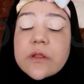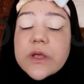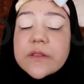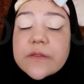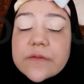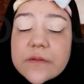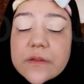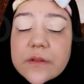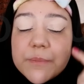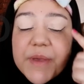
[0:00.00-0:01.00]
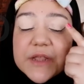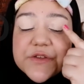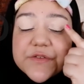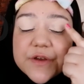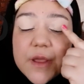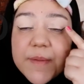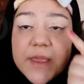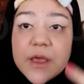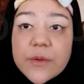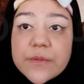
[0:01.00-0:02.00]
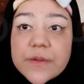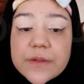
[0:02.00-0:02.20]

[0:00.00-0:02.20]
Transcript: Look at this. The patches are coming out.